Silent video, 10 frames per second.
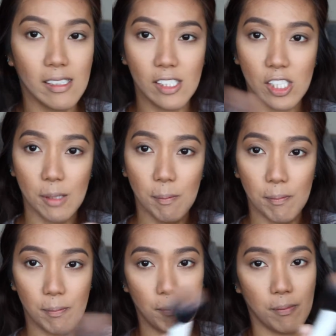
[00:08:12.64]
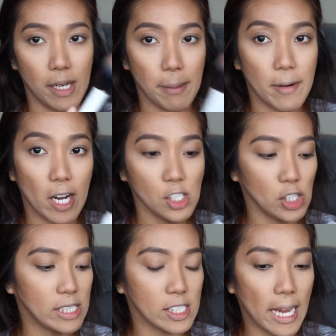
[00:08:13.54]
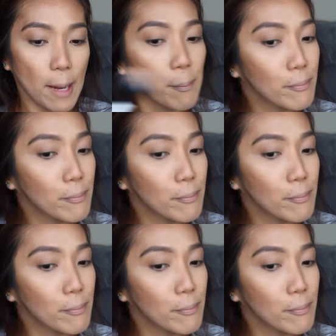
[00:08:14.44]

dip a brush and tap.